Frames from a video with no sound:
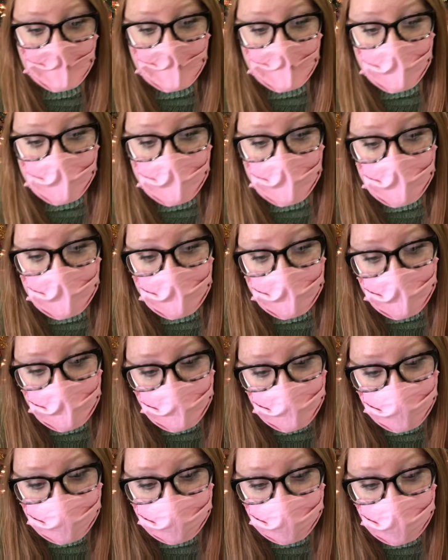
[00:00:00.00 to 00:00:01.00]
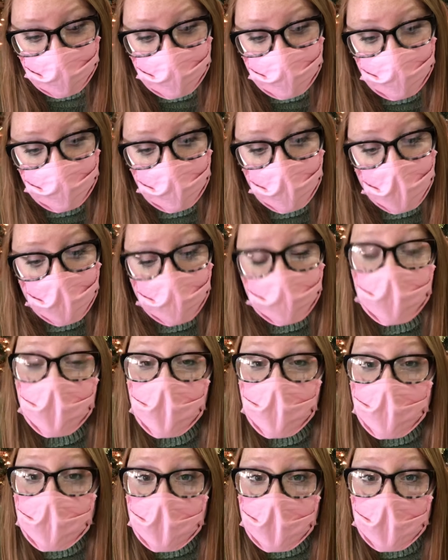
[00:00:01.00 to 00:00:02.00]
Um, you'll have
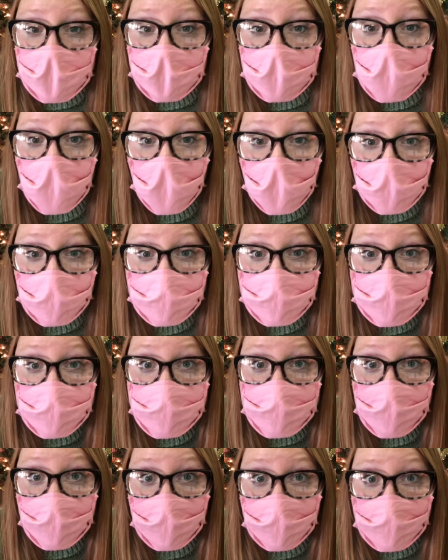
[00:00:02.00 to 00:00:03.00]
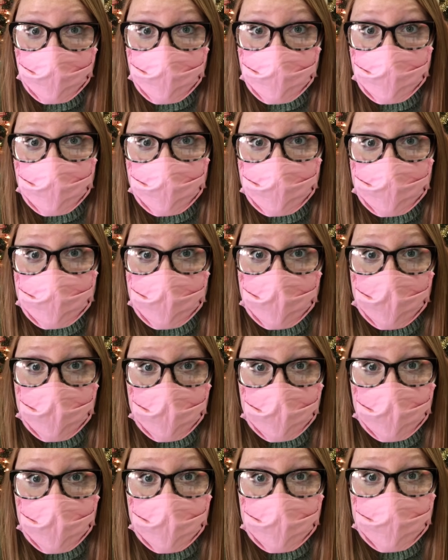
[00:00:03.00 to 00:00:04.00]
music, holiday songs to
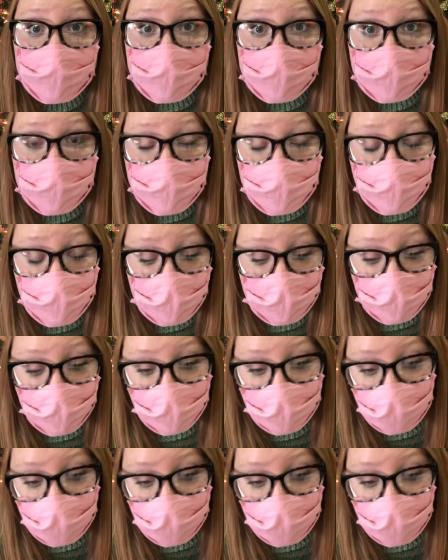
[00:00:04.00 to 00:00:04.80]
sing and dance with.